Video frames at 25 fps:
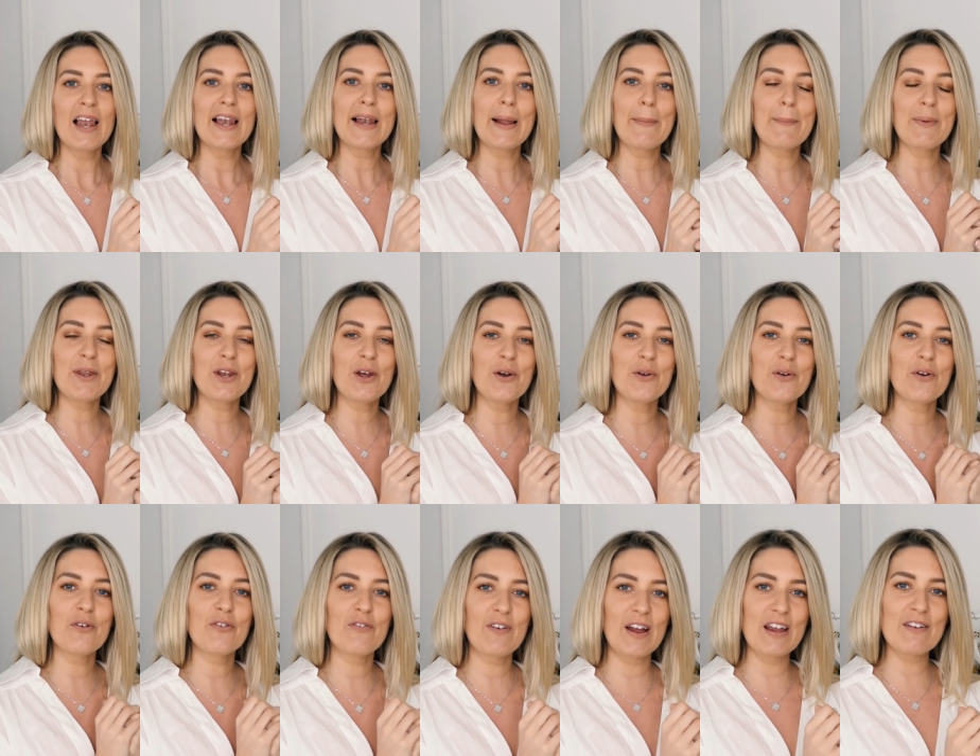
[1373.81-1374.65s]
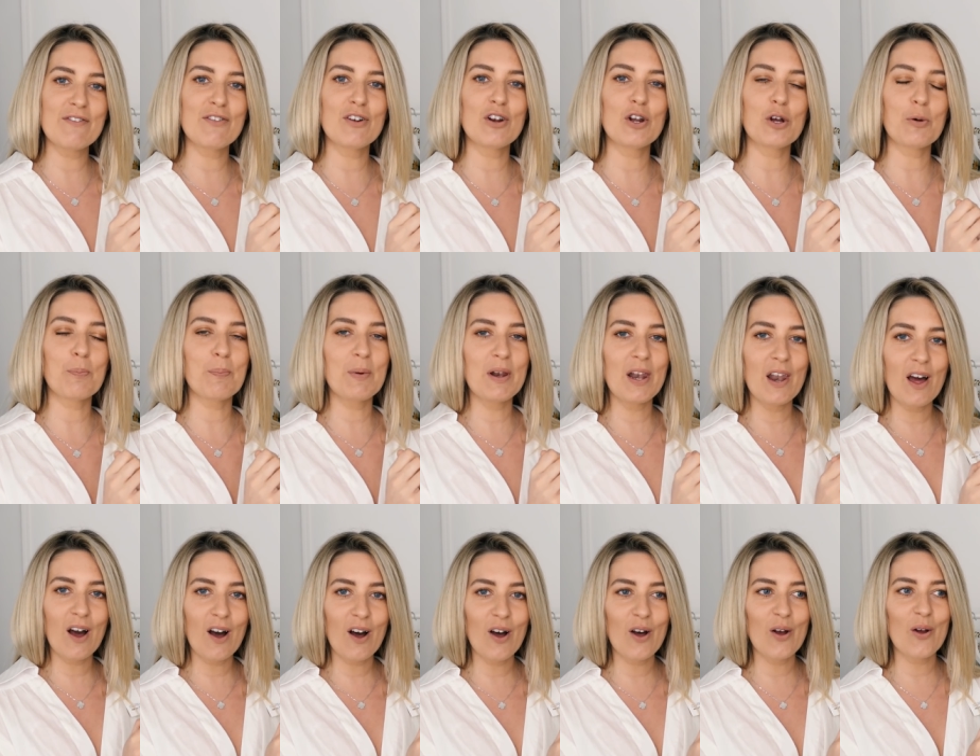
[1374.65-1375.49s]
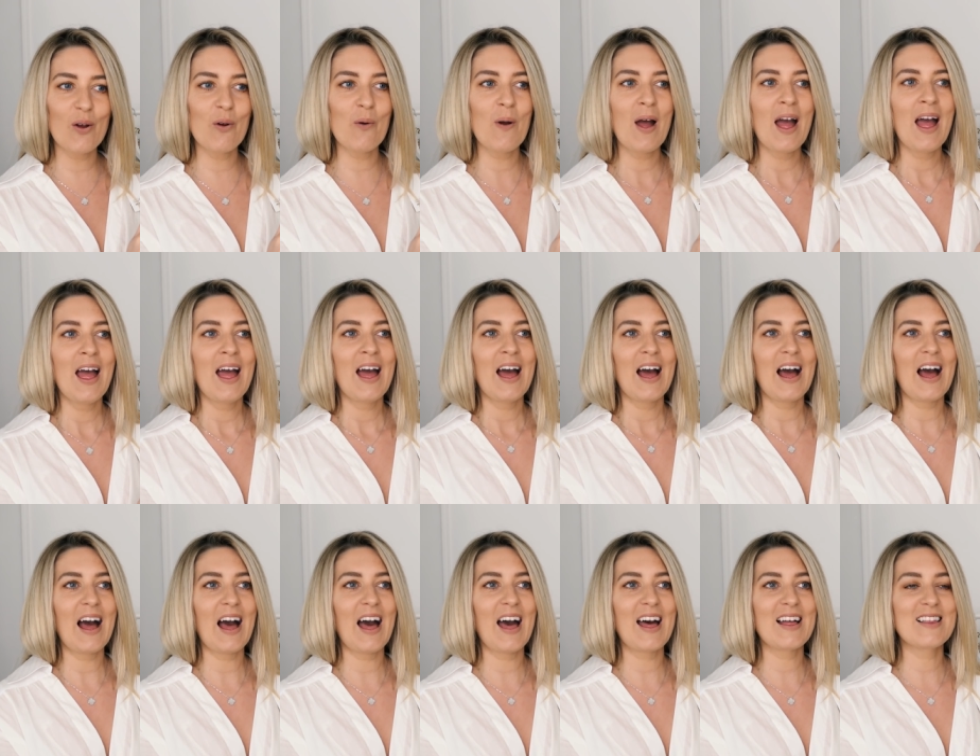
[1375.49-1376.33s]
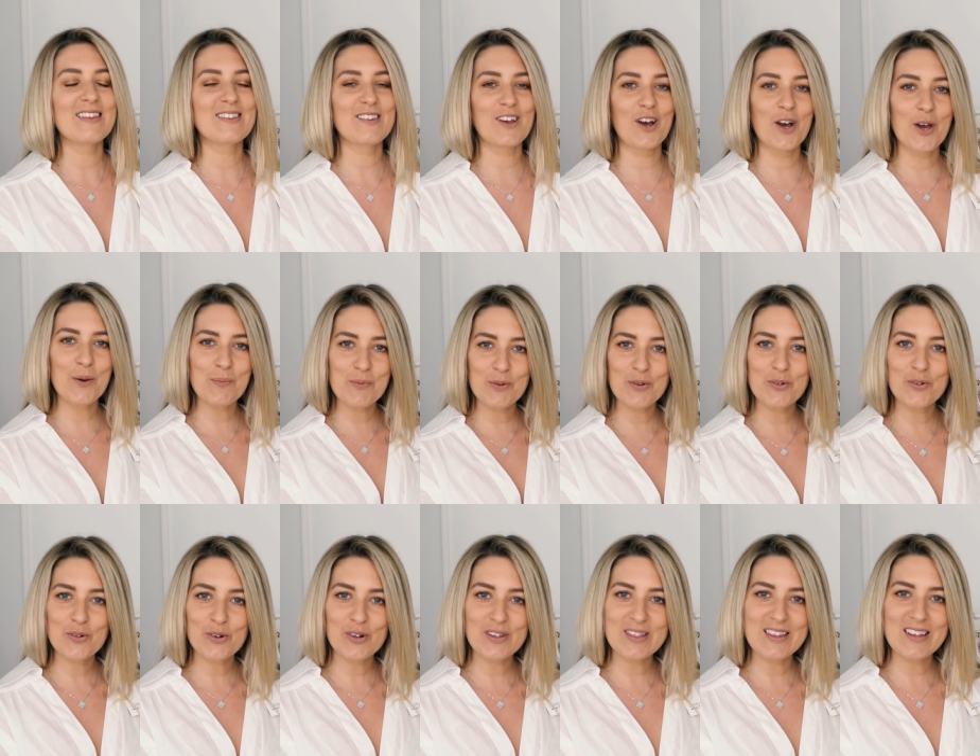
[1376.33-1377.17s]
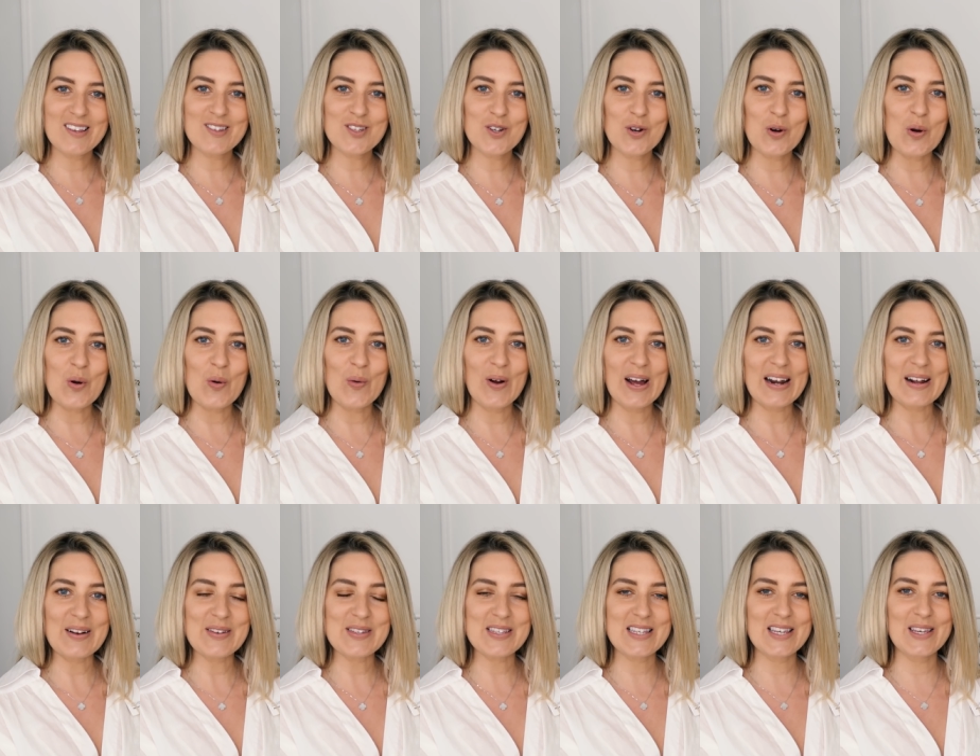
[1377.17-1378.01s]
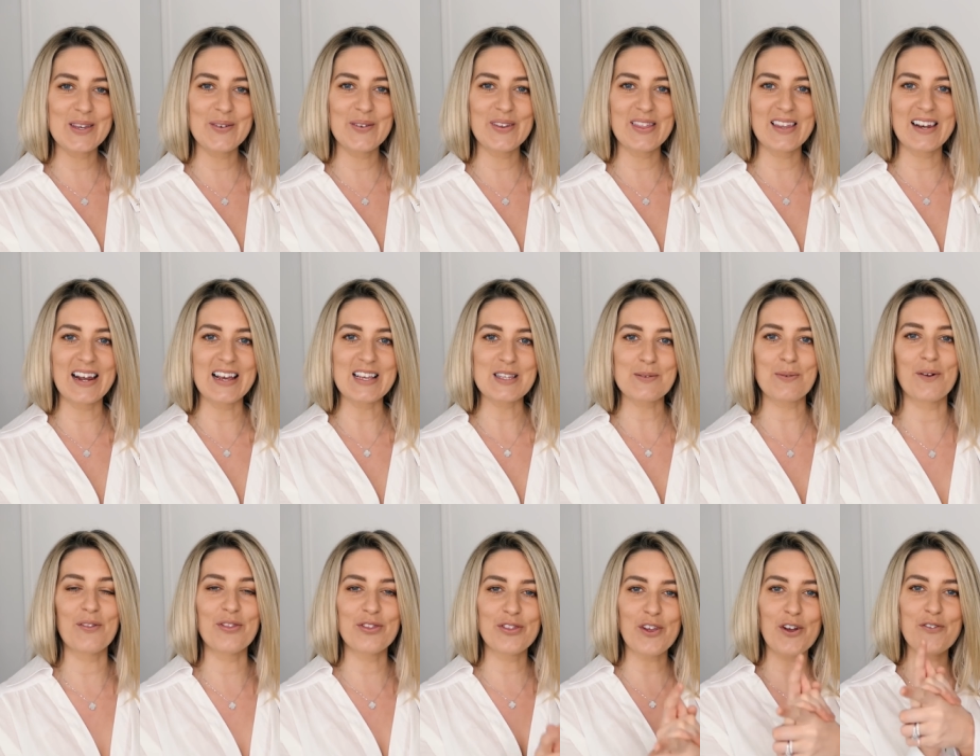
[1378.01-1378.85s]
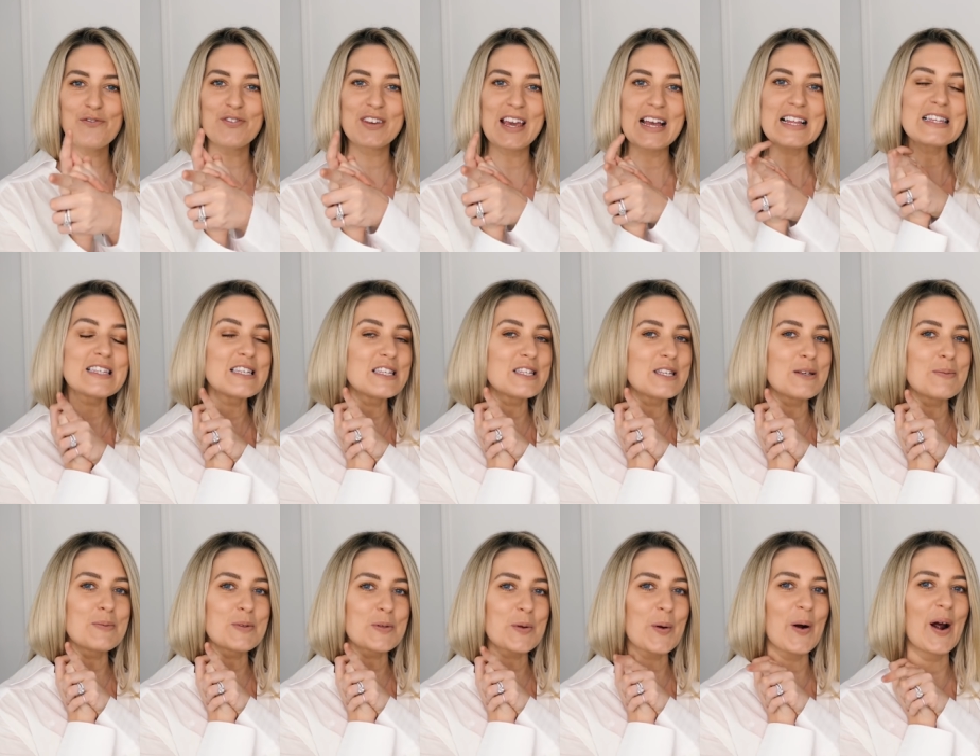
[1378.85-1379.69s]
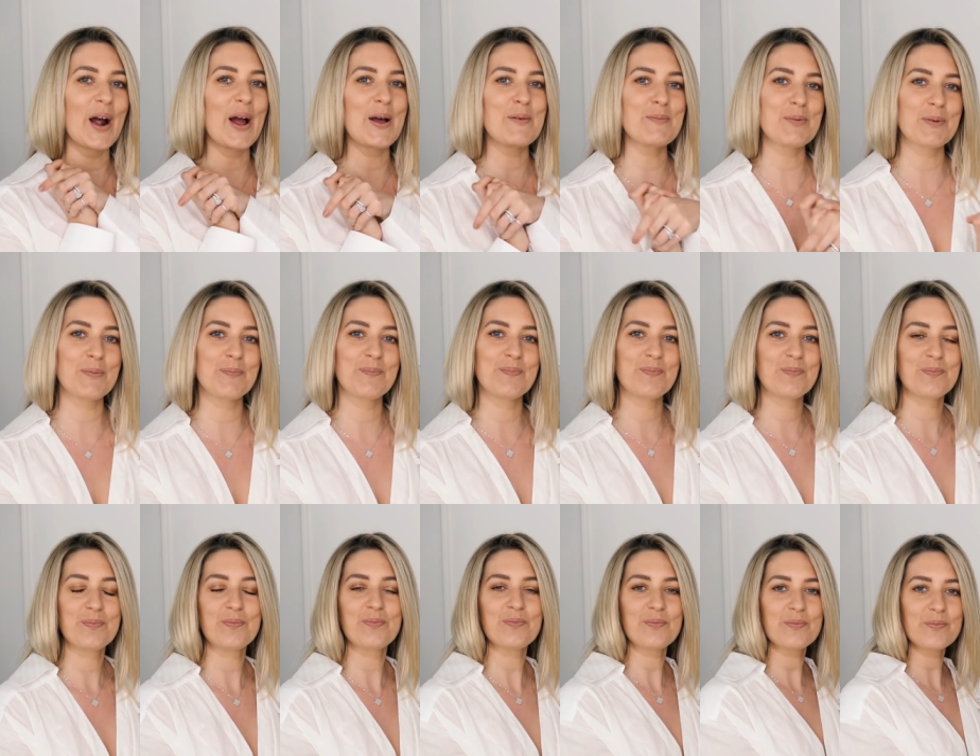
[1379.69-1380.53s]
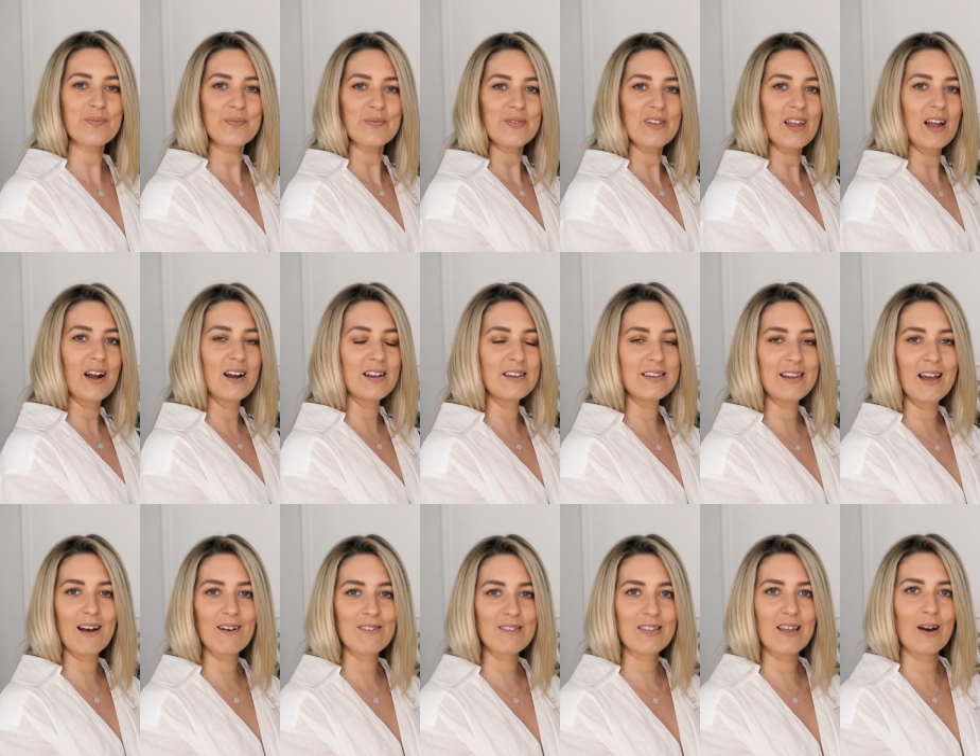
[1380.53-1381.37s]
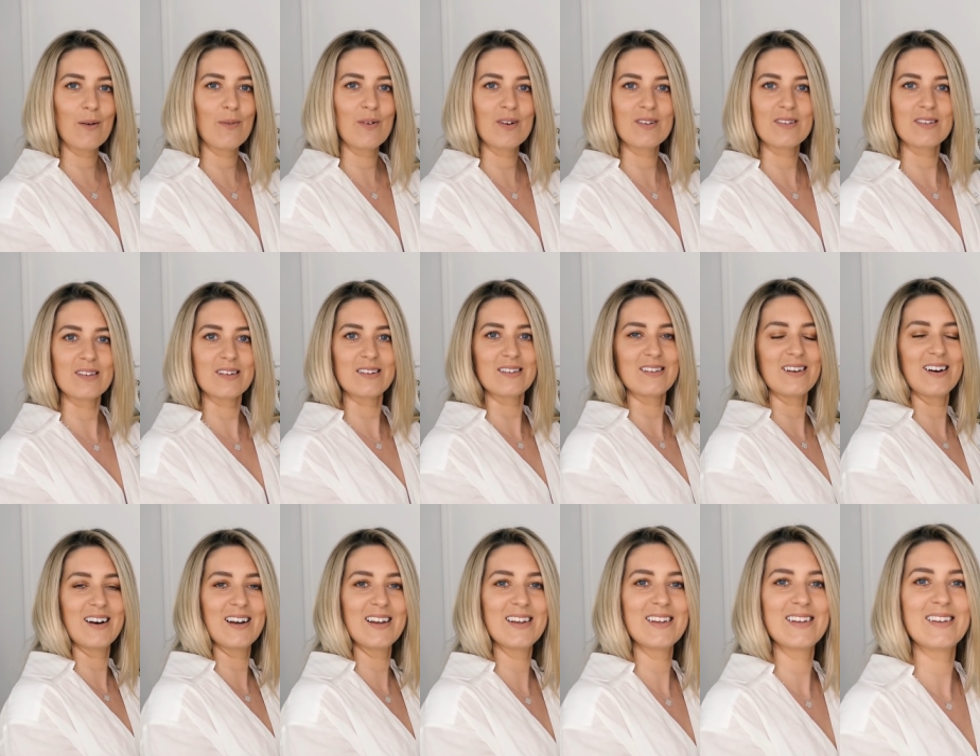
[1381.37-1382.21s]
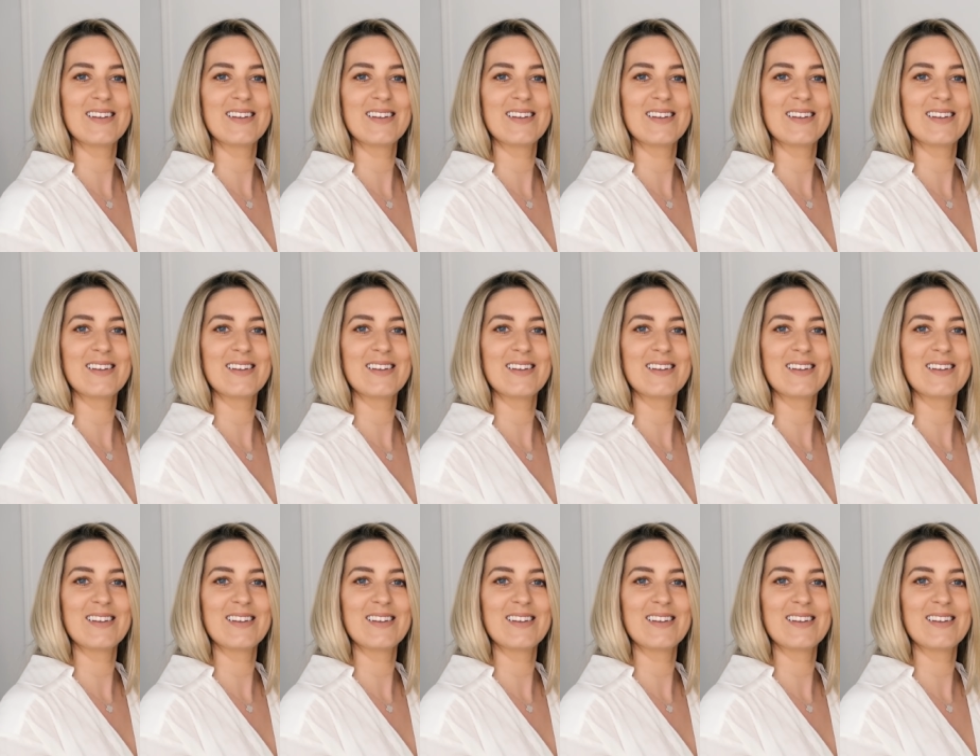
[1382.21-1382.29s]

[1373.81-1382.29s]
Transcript: Let me know your favourite look below and I hope you enjoyed this haul and I'll see you in the next one. Don't forget to subscribe. I nailed that one, didn't I?